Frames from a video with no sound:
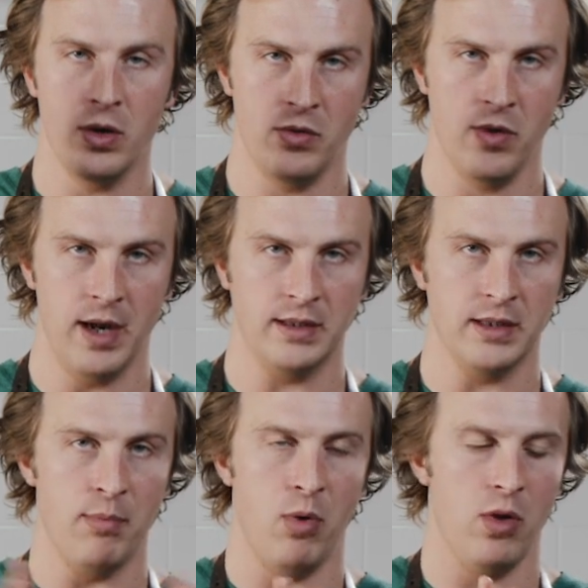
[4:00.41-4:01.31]
and rest,
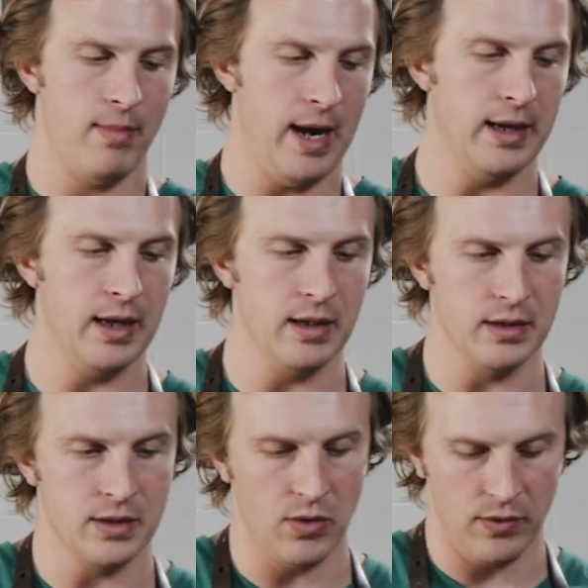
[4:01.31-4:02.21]
they pull it back in.
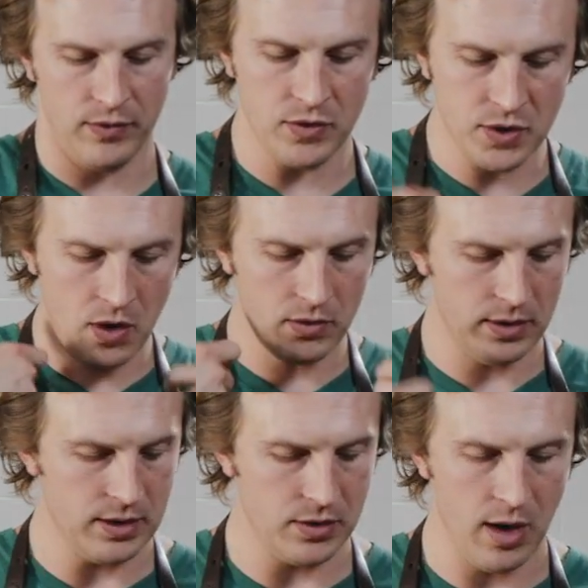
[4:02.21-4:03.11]
So if you salt
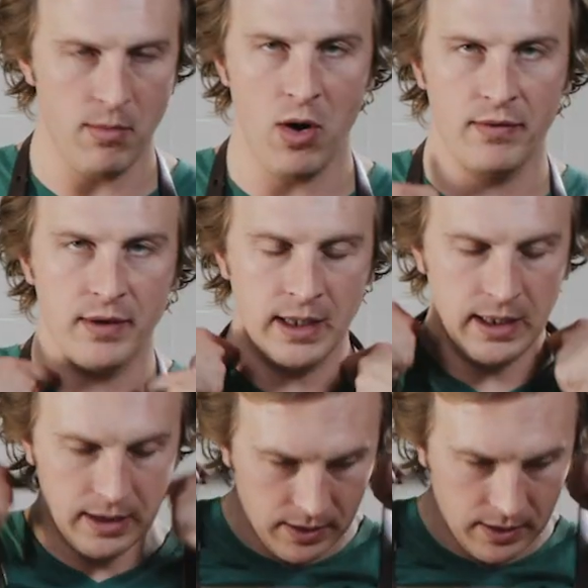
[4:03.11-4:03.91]
as you come off the heat,